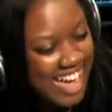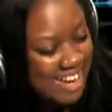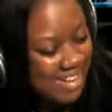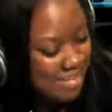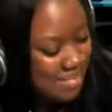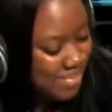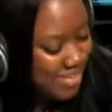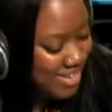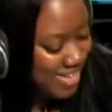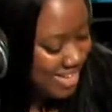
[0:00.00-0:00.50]
I
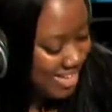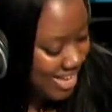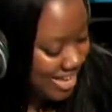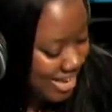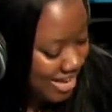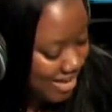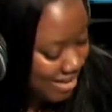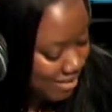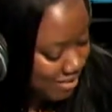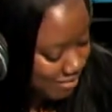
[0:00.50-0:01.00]
remember
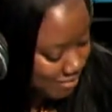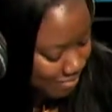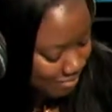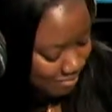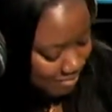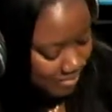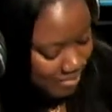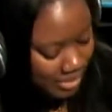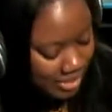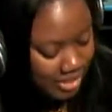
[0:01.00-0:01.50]
like um,
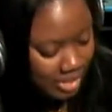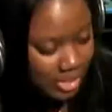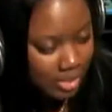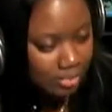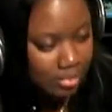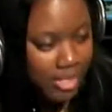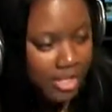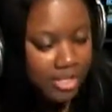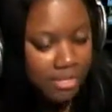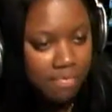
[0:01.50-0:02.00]
you should
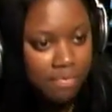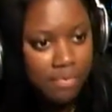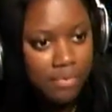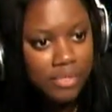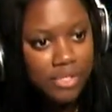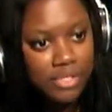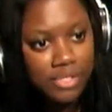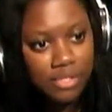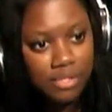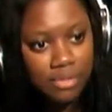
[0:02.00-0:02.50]
just bring your
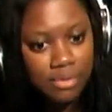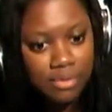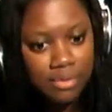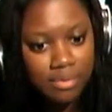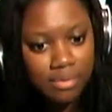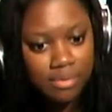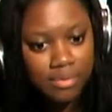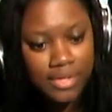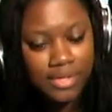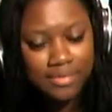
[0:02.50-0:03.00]
food to
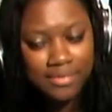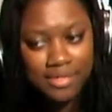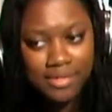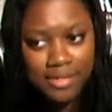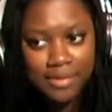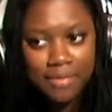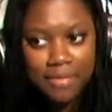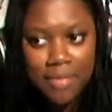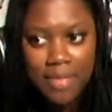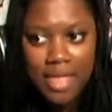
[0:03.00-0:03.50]
school,
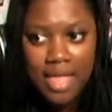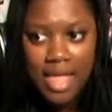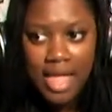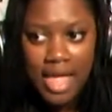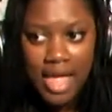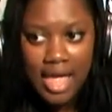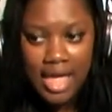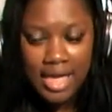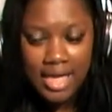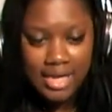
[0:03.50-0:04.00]
whatever.
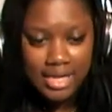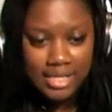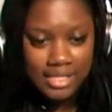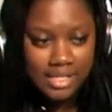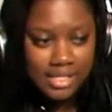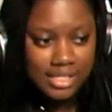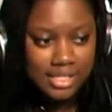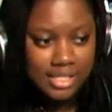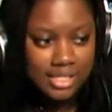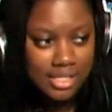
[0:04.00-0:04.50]

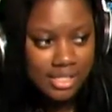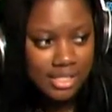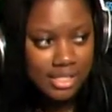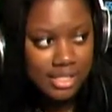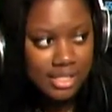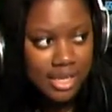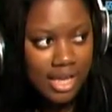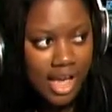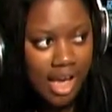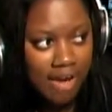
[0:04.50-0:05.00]
And
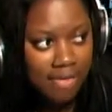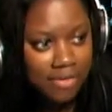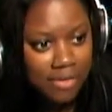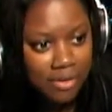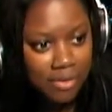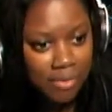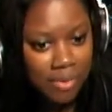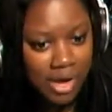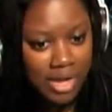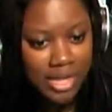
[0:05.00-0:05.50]

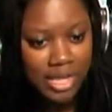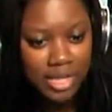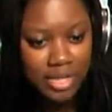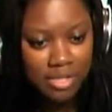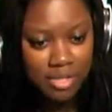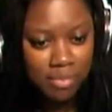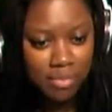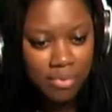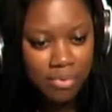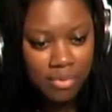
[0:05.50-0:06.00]
after a while,
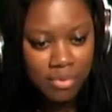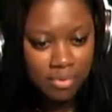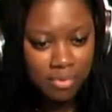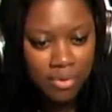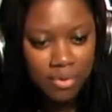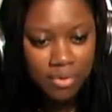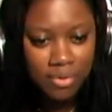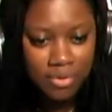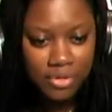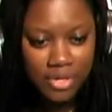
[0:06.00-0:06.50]
like the more the
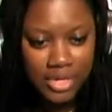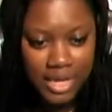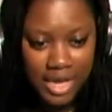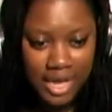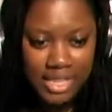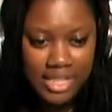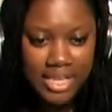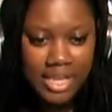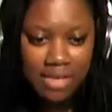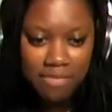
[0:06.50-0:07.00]
more older you
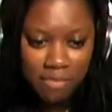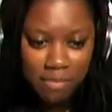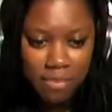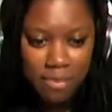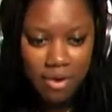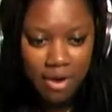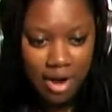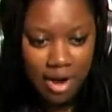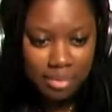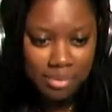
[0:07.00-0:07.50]
get, they give you
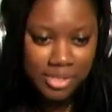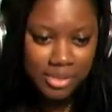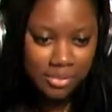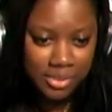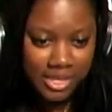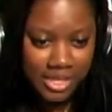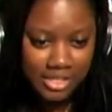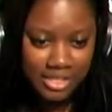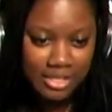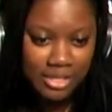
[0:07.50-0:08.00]
more options where
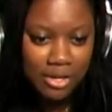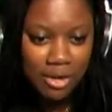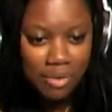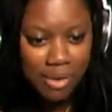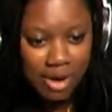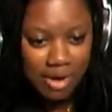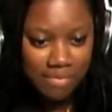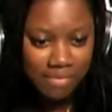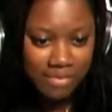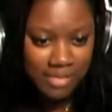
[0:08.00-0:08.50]
you get to go
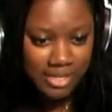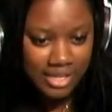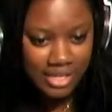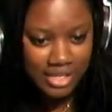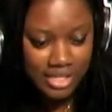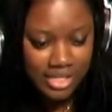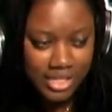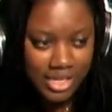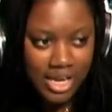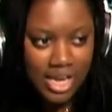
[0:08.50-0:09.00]
out for
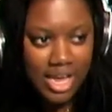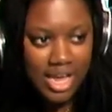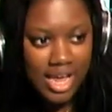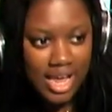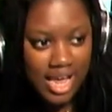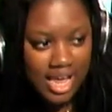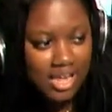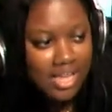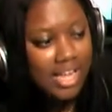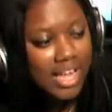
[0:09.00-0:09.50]
lunch.
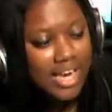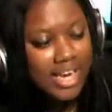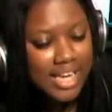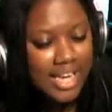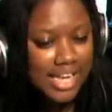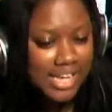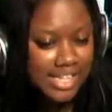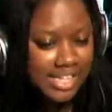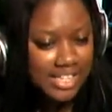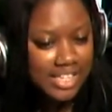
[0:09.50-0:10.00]
And a lot of
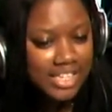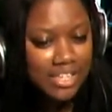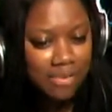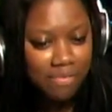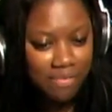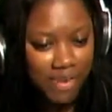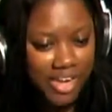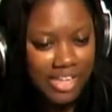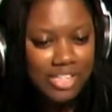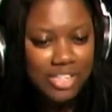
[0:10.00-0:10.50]
kids, they see their
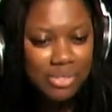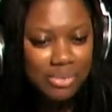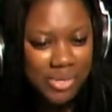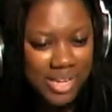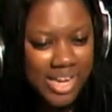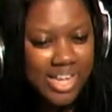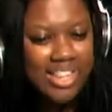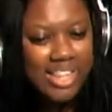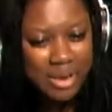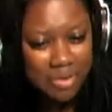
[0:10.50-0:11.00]
friends
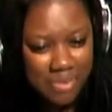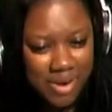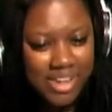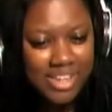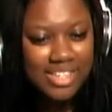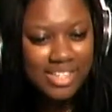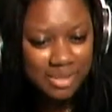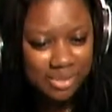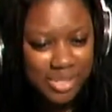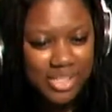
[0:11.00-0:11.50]
doing it, they want
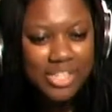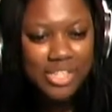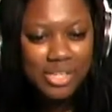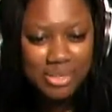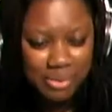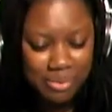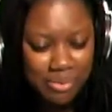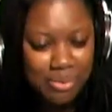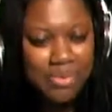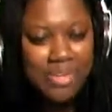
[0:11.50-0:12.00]
to do it's it
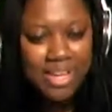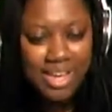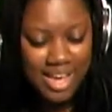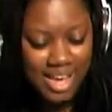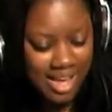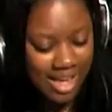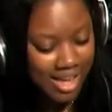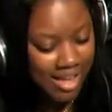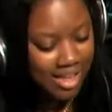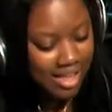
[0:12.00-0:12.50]
cool, too. Yeah.
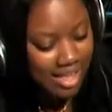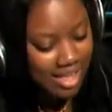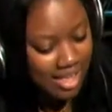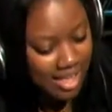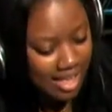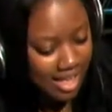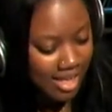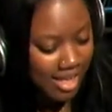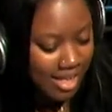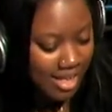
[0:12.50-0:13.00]
yeah.
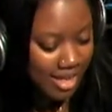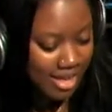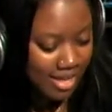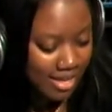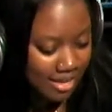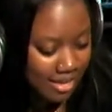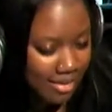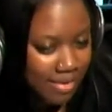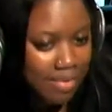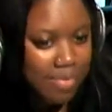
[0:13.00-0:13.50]
But and
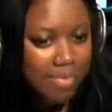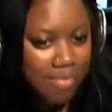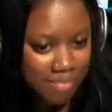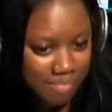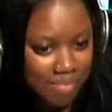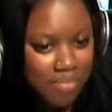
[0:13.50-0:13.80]
it's like it's